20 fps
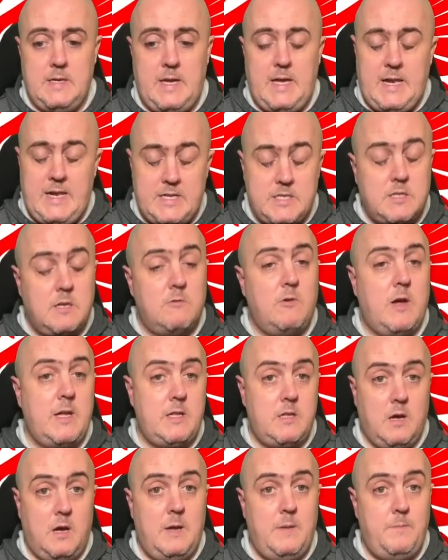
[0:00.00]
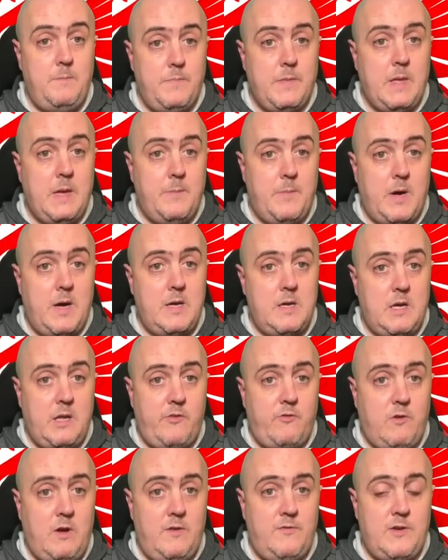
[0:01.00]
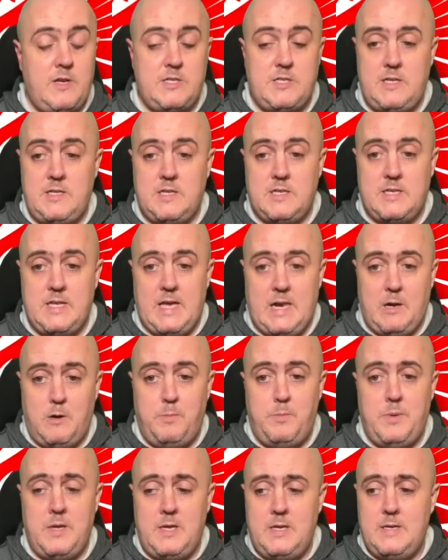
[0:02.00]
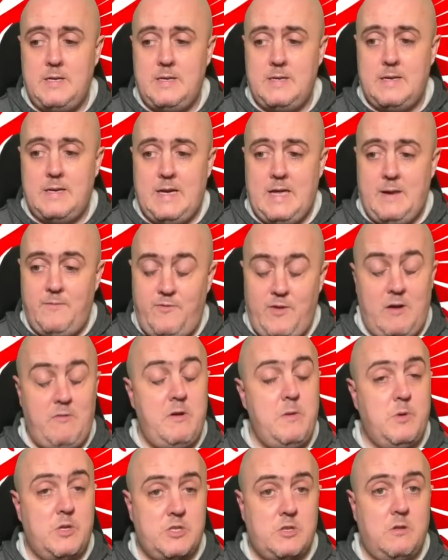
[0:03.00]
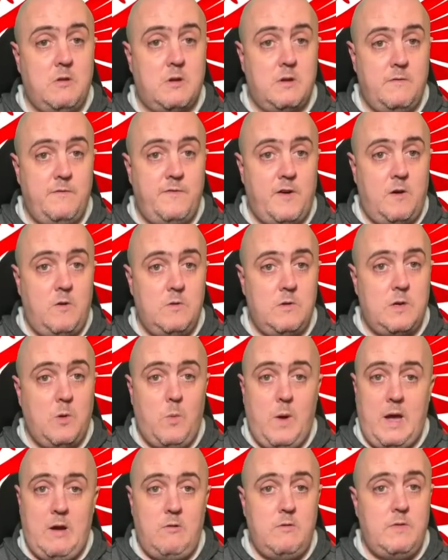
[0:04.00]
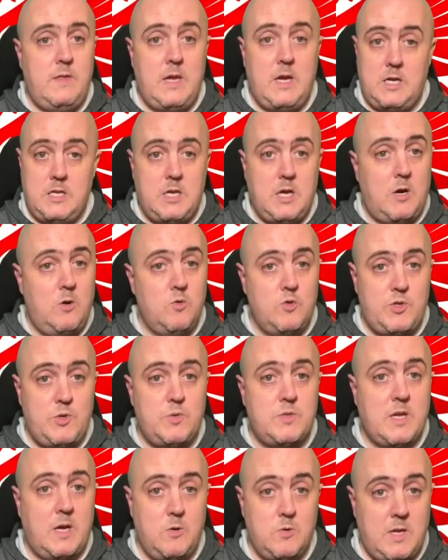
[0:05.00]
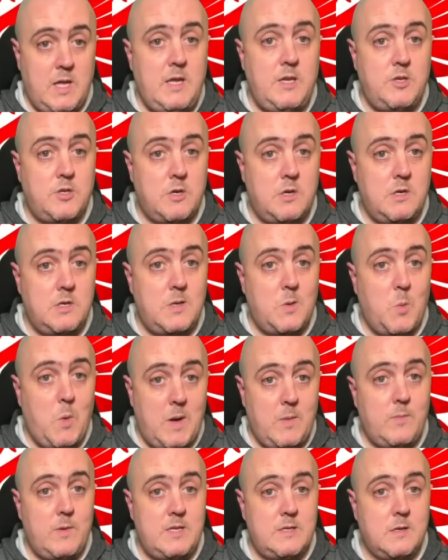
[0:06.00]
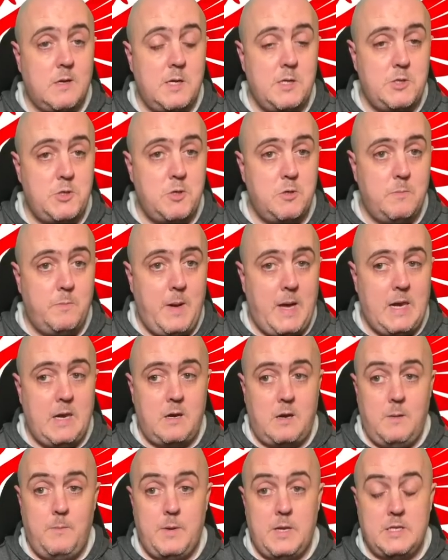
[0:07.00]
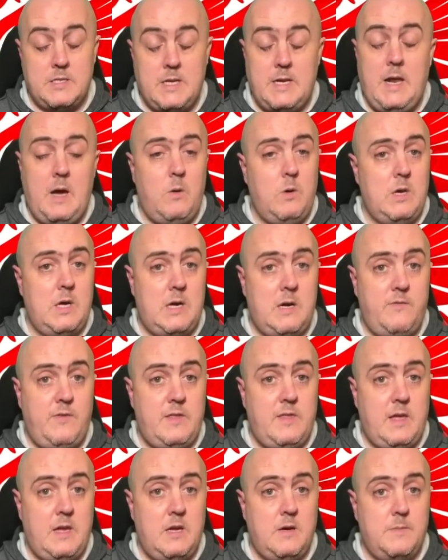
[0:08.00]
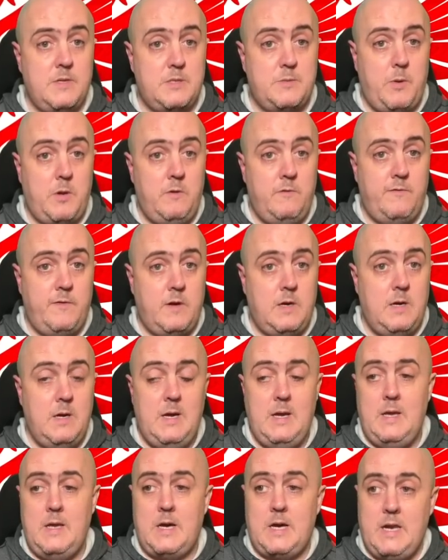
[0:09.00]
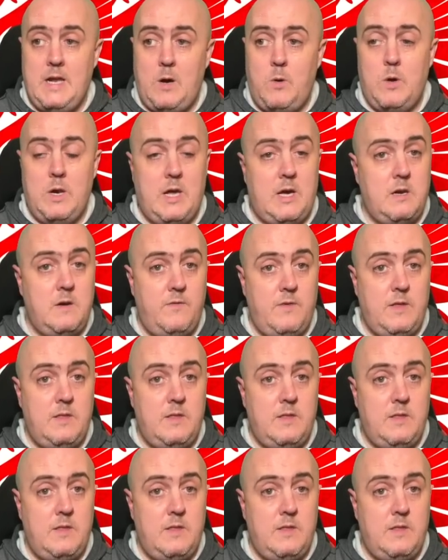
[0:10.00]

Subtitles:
it is the right time in my eyes for FSG to sell up. And I'm very much looking forward to wearing the I Told You So t-shirt when we sign Jude Bellingham. Because I know a lot of you think I'm a spoofer. I know a lot of